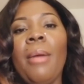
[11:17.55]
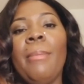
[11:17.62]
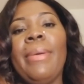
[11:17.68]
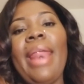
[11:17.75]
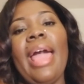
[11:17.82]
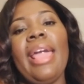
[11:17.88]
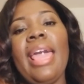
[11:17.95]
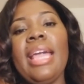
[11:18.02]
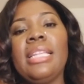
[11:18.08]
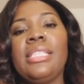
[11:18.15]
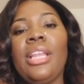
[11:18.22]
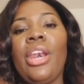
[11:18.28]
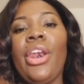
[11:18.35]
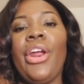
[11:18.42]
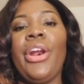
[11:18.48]
But I had
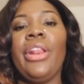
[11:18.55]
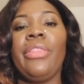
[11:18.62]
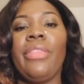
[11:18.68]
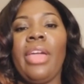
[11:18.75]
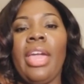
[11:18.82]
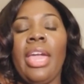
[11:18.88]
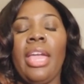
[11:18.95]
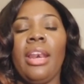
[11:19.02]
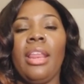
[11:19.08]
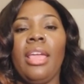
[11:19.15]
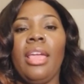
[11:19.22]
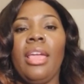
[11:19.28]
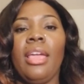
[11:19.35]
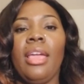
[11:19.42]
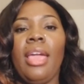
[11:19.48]
to learn that,
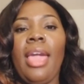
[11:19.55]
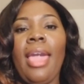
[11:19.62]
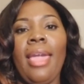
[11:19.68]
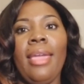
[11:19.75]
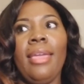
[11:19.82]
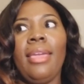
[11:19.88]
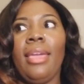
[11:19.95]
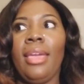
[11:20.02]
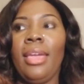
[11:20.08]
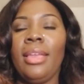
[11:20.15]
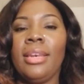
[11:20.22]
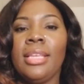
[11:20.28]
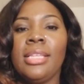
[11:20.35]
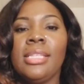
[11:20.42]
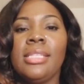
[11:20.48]
hey,
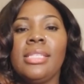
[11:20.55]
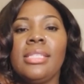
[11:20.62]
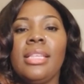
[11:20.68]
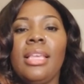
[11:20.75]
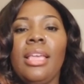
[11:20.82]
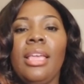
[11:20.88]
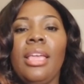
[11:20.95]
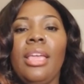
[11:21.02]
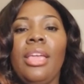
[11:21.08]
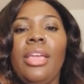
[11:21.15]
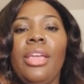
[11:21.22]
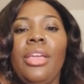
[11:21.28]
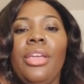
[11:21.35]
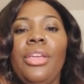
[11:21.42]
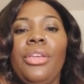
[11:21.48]
Candace,
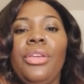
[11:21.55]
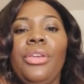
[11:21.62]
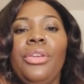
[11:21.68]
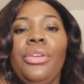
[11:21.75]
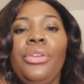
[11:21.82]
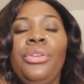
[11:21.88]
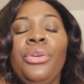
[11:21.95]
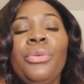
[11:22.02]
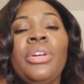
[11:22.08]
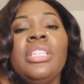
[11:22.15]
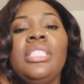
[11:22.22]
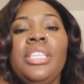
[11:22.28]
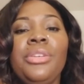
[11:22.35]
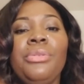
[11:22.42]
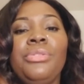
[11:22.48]
you
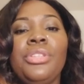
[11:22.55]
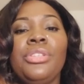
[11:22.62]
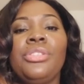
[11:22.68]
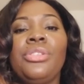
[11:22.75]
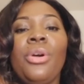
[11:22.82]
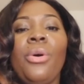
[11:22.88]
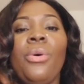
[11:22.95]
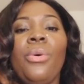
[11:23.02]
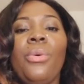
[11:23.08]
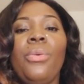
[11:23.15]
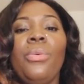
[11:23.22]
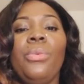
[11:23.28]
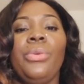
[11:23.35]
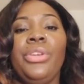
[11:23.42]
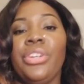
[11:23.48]
continue to
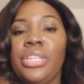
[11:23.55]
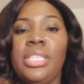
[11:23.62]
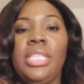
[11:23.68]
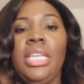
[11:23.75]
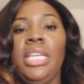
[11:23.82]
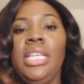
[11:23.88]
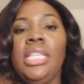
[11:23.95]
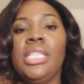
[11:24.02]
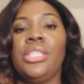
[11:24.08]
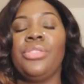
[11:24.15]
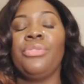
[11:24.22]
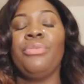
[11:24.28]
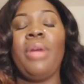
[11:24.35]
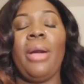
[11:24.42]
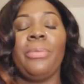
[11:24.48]
sow your seeds
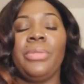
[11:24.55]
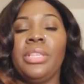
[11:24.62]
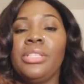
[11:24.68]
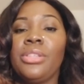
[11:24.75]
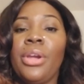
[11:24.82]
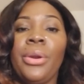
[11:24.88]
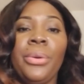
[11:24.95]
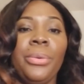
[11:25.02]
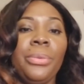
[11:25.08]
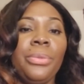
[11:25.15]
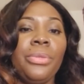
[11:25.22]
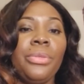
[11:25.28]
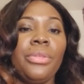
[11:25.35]
throughout this earth.